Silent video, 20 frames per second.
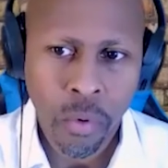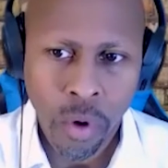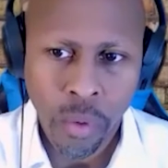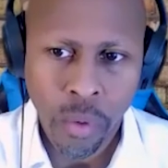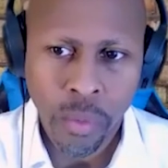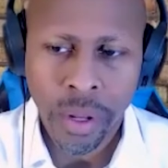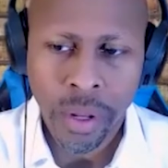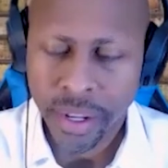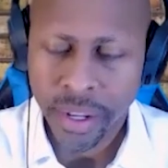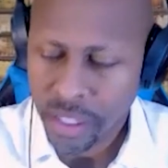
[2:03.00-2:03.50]
will
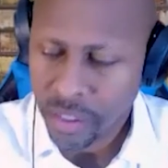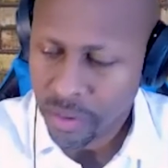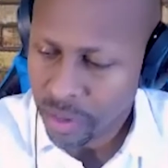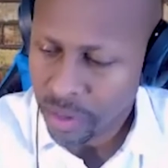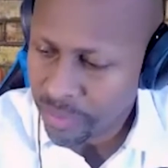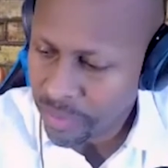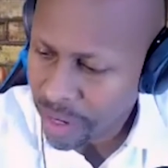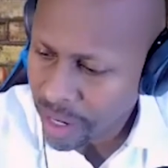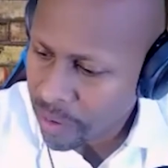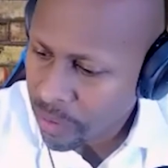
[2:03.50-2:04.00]
relate to
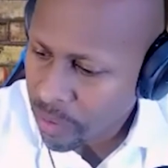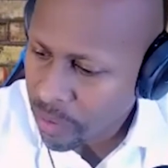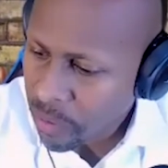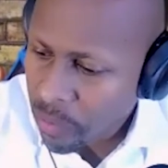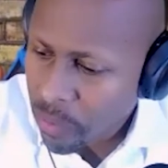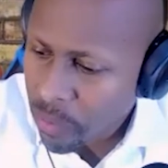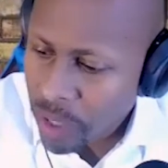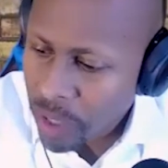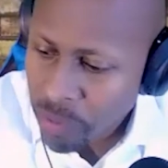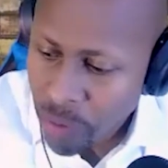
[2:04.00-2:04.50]
it
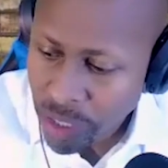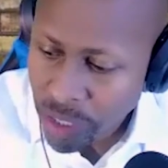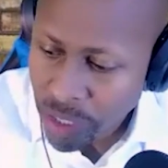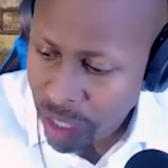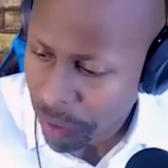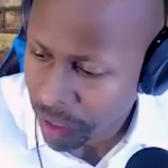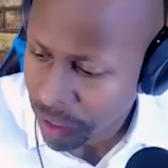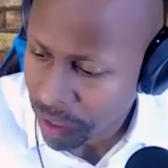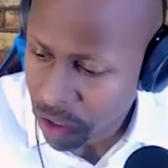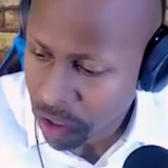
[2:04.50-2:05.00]
once they
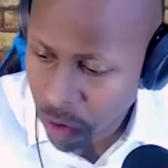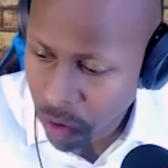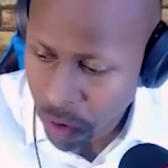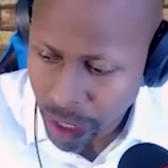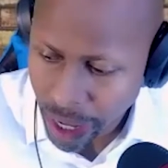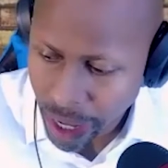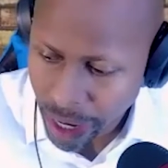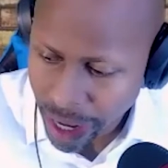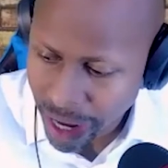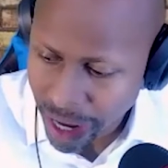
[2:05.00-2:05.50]
read the story
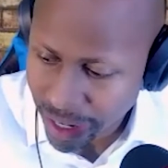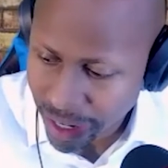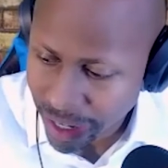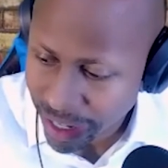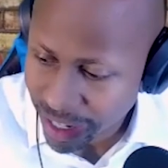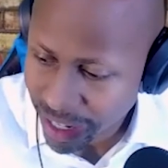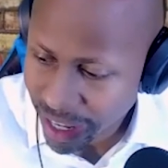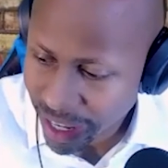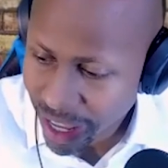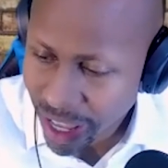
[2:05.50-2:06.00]
like I
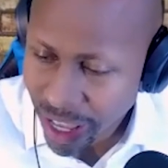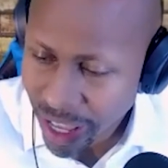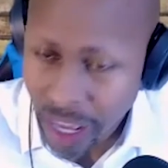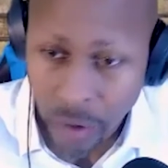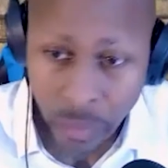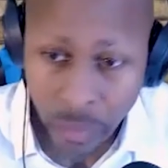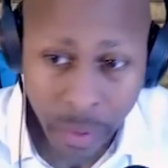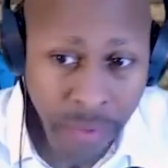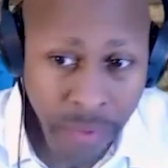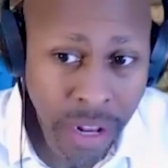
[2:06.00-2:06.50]
did.
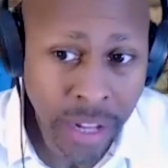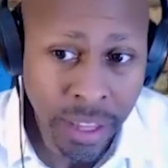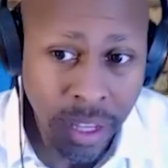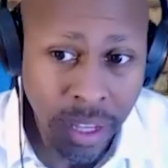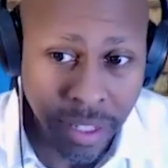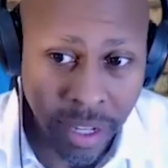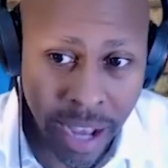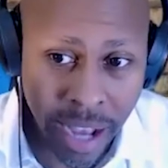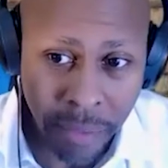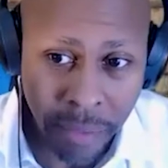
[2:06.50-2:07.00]
We have a lot of
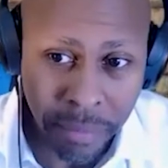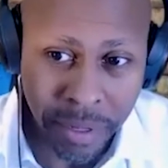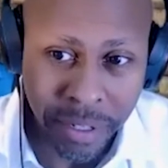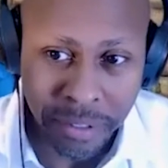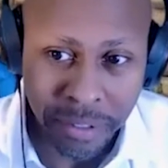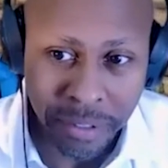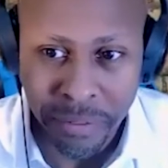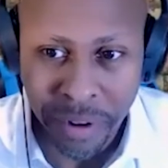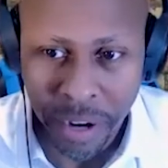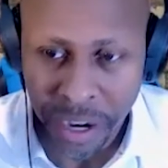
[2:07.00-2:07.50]
things in common,
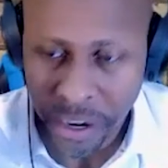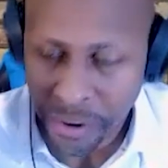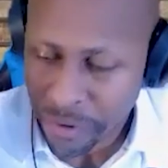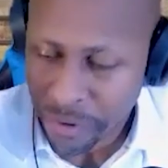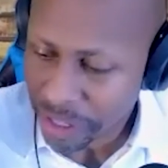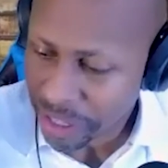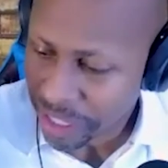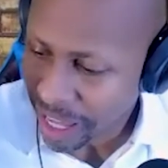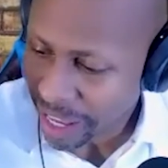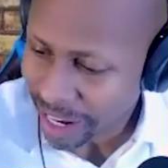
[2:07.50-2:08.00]
just very
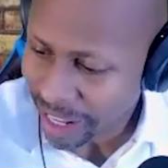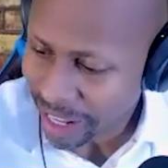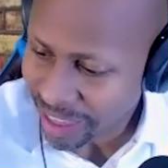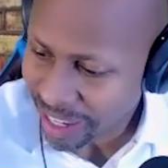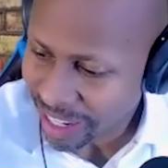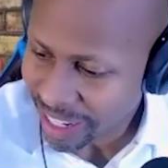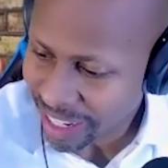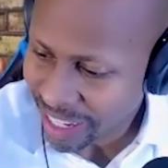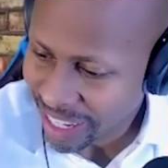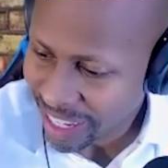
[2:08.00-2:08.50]
quickly. Like I
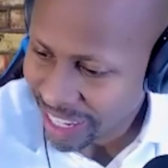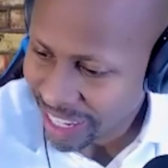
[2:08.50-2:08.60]
think